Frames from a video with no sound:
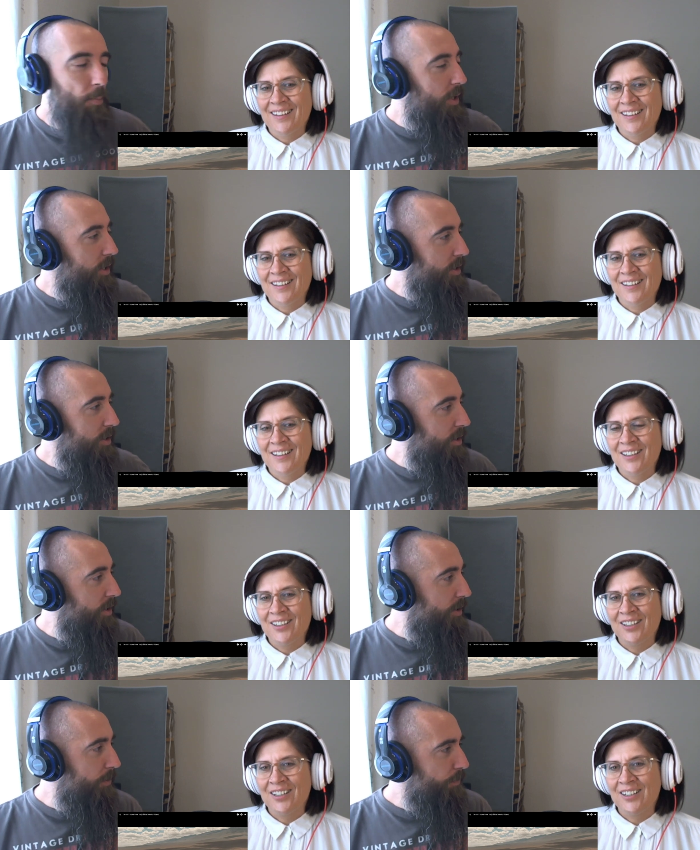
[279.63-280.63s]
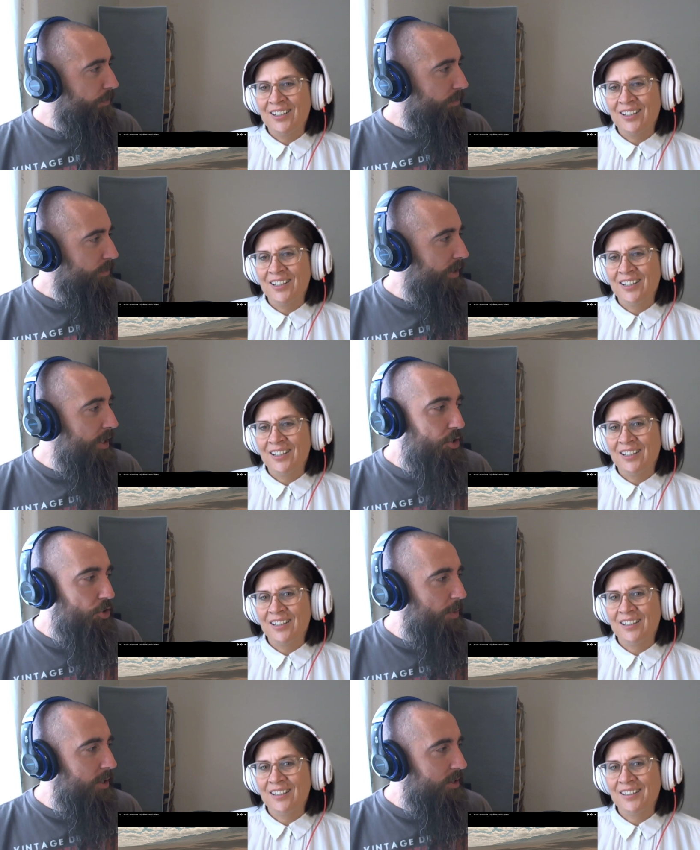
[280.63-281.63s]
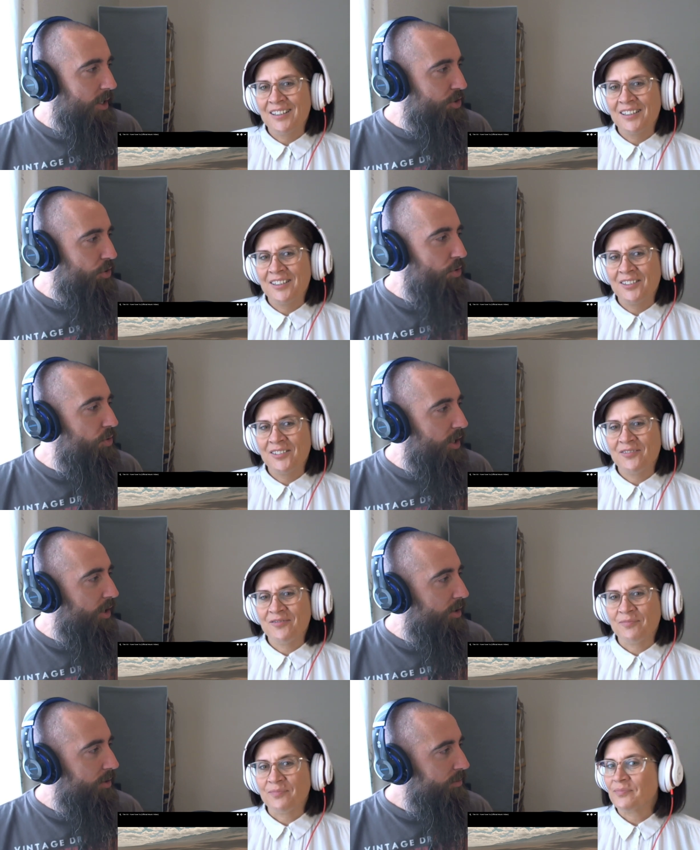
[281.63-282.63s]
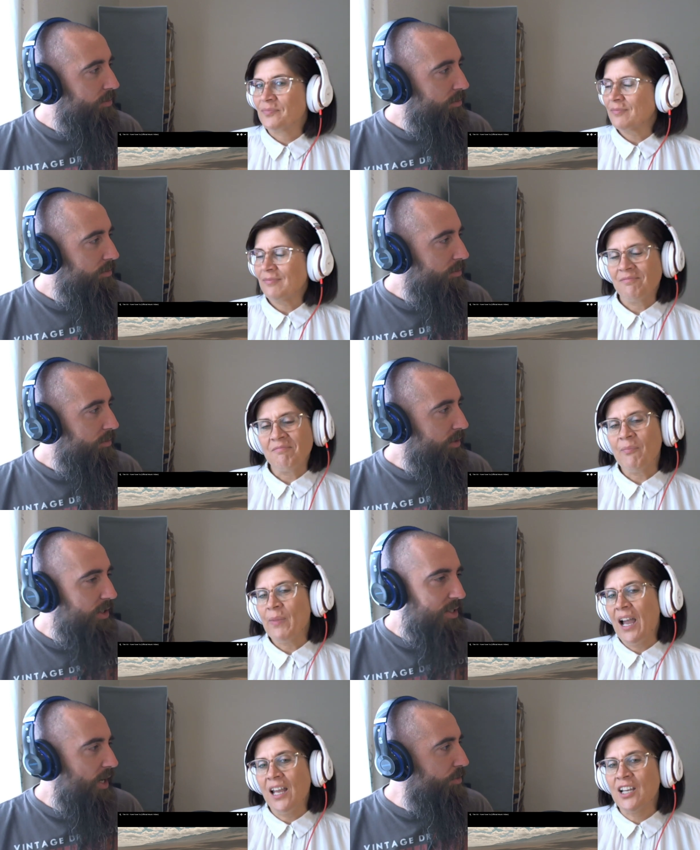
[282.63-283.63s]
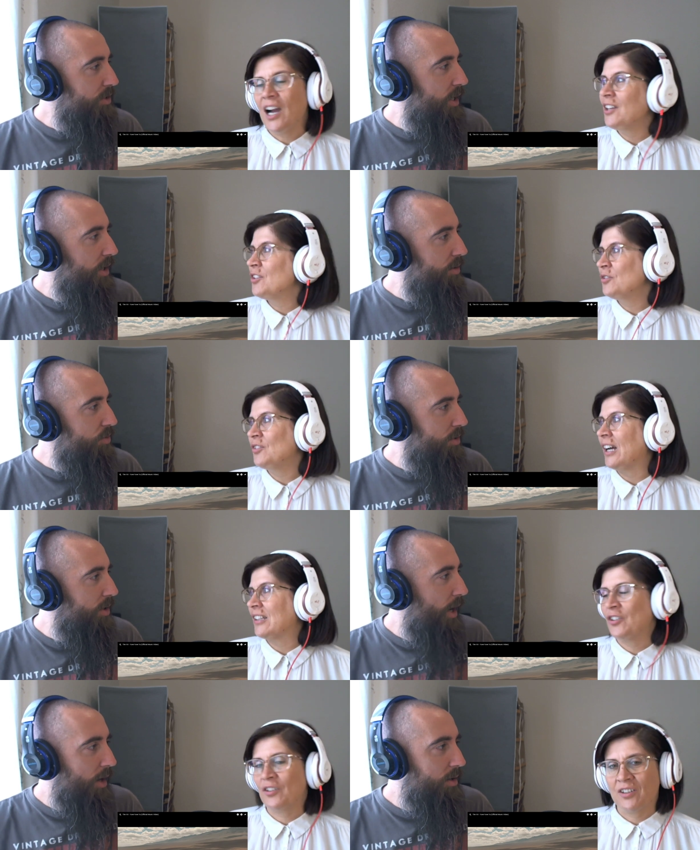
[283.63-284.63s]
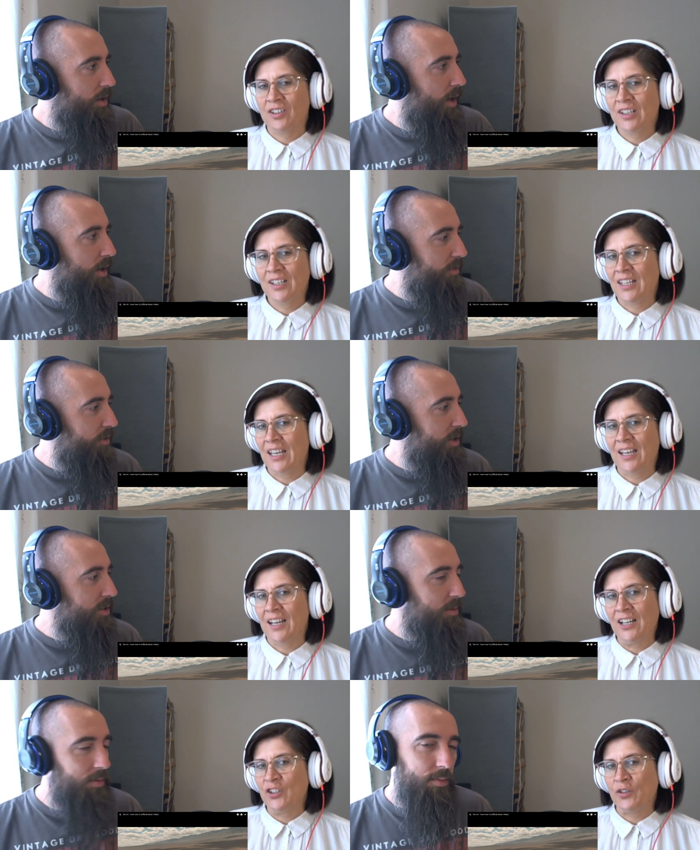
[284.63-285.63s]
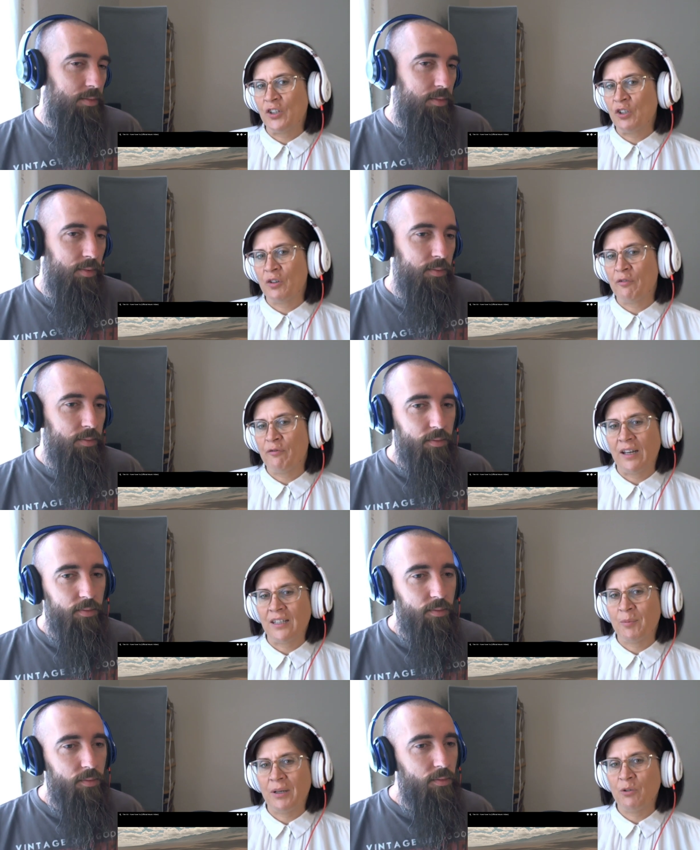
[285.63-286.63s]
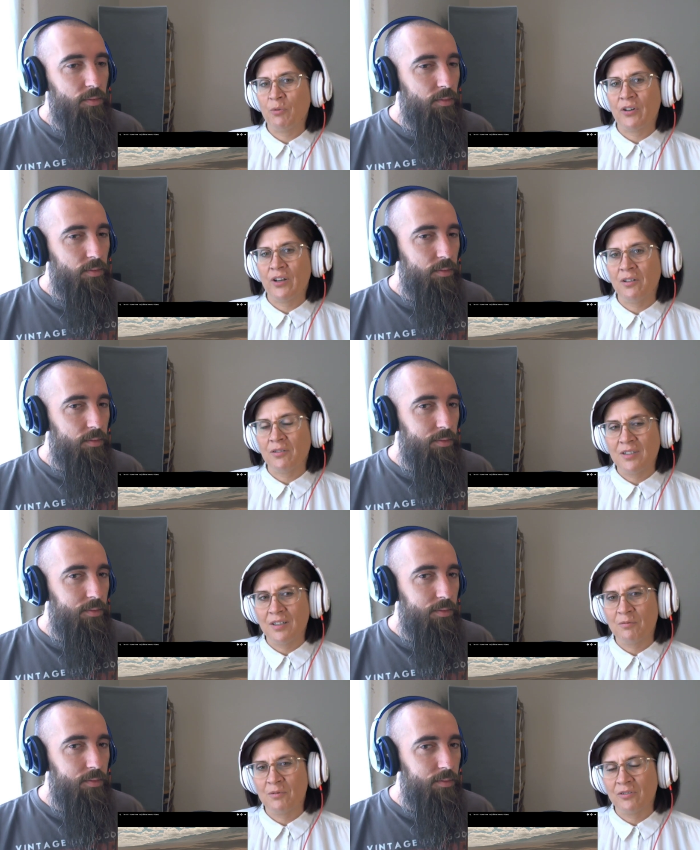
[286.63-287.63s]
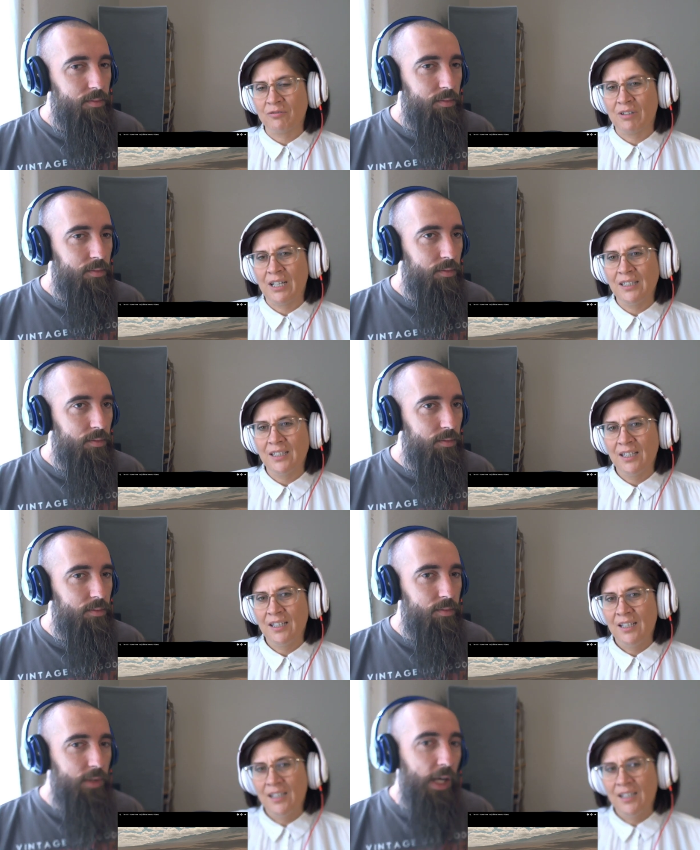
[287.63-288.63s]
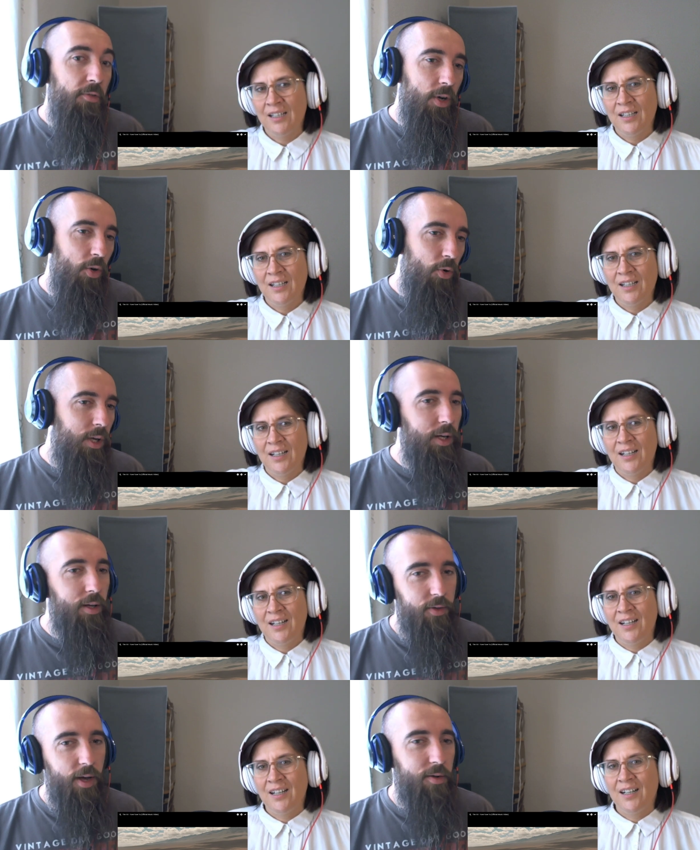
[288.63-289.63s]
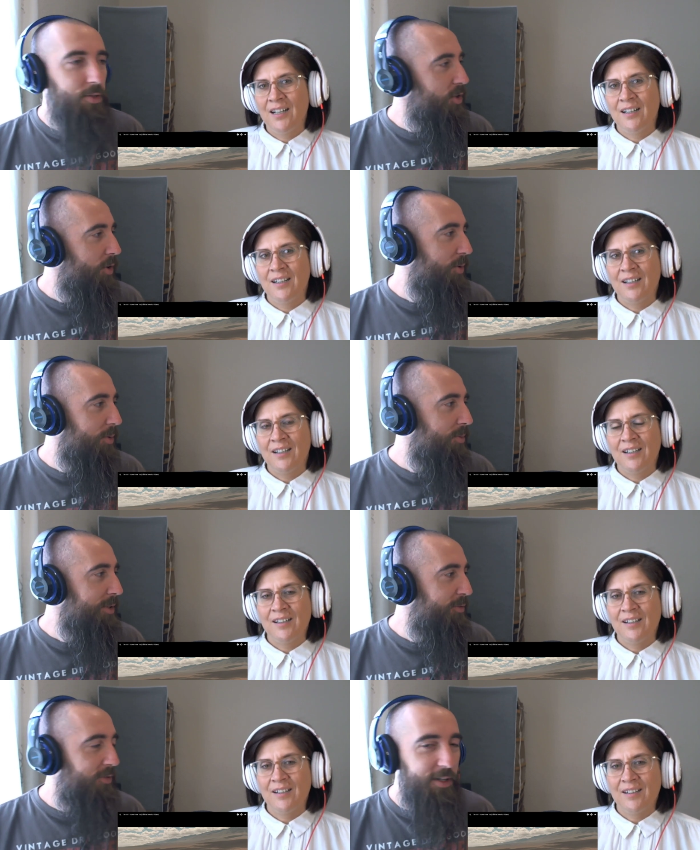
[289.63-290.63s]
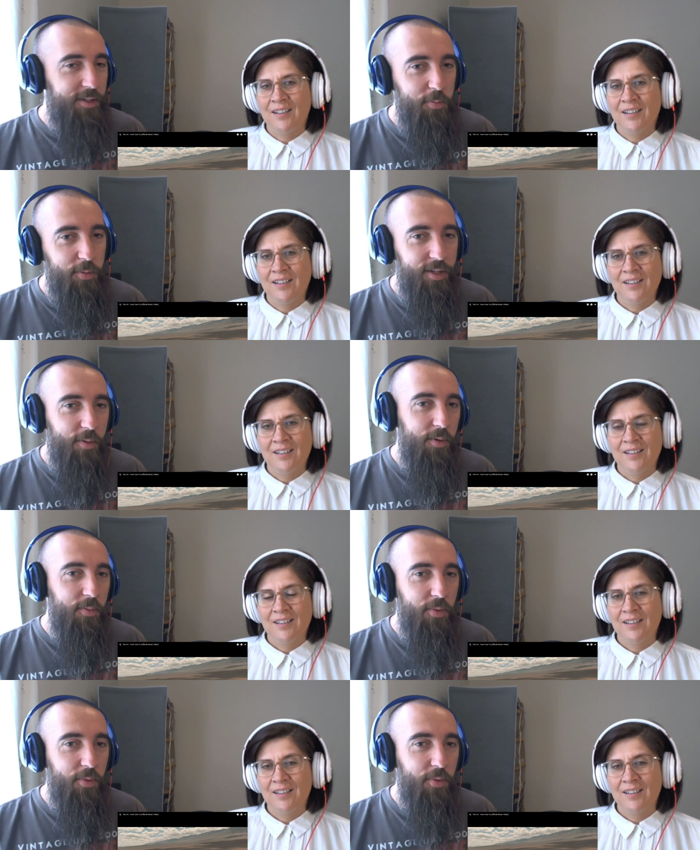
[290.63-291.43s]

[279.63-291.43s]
Speaker 1: but the the instruments are so unique it sounds they do it. Gonna, I, think I never yeah, I don't
Speaker 2: think you're gonna find them anywhere else in the world, right? Mm-hmm.
Speaker 1: Even looking, they are so different a bit. I mean,